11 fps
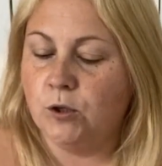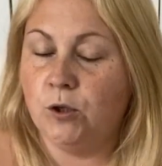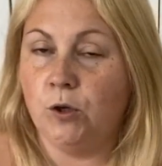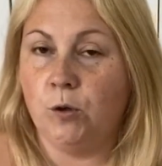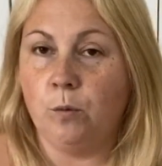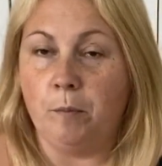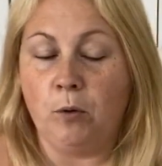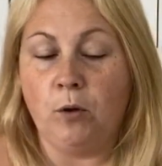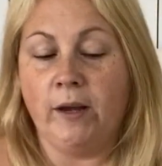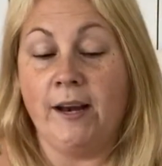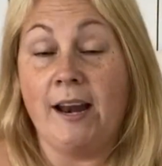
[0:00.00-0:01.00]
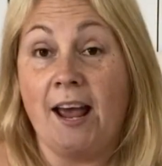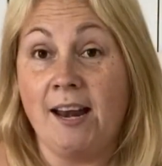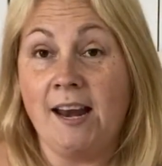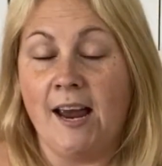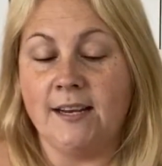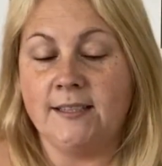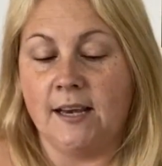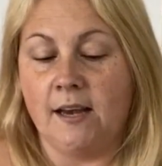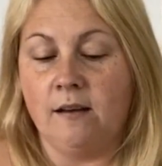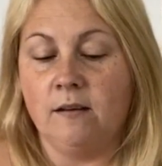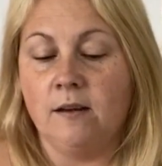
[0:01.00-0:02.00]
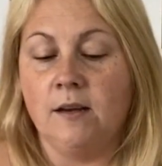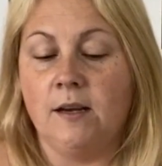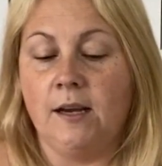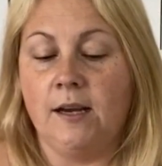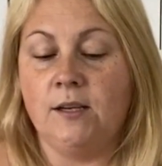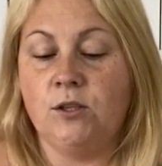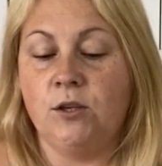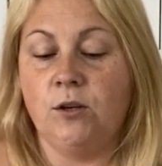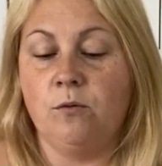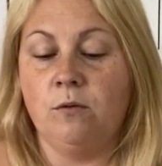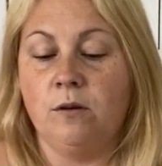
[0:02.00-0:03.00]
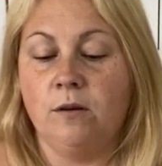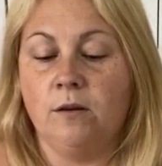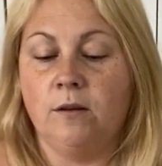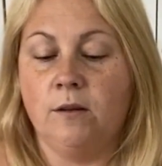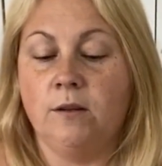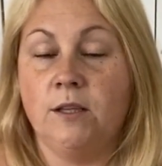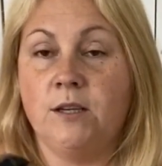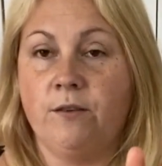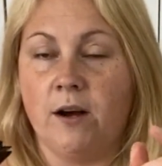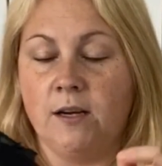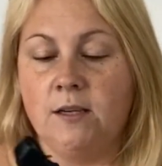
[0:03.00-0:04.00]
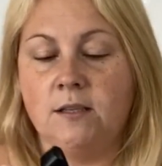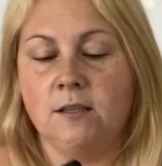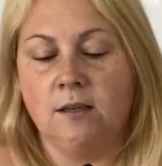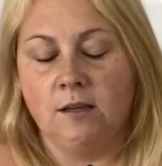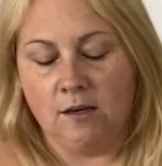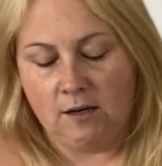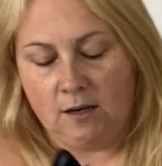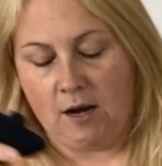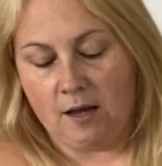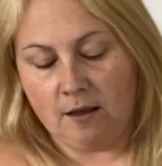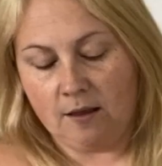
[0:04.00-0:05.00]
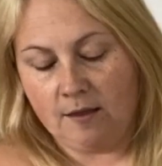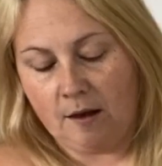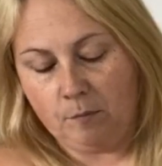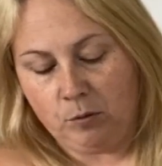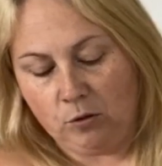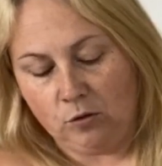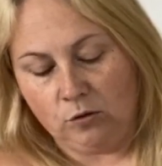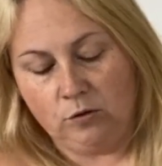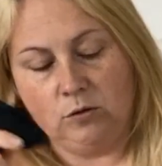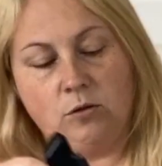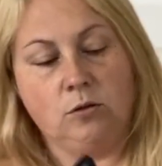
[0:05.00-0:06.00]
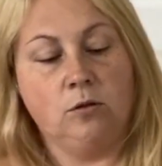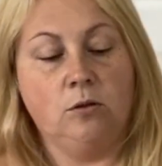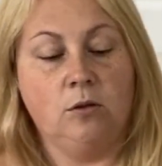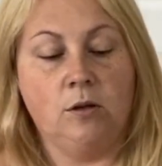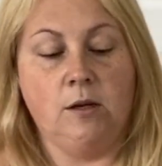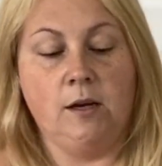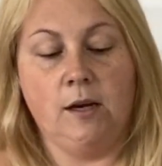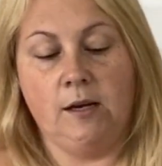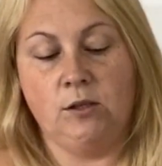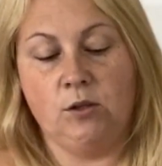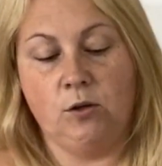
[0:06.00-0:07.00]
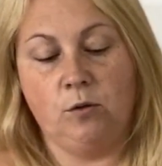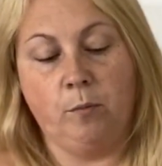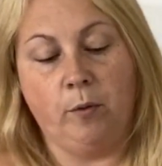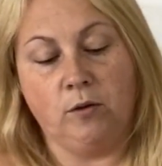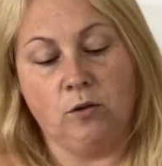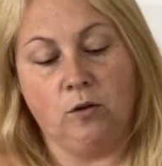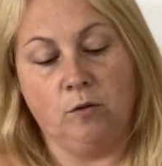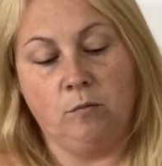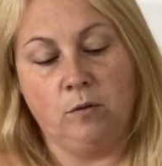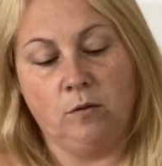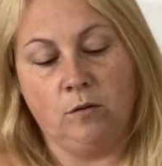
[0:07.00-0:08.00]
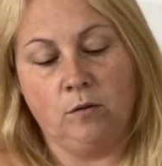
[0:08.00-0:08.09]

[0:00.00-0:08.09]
to plug in any headset into the device, and then that plugs into the bottom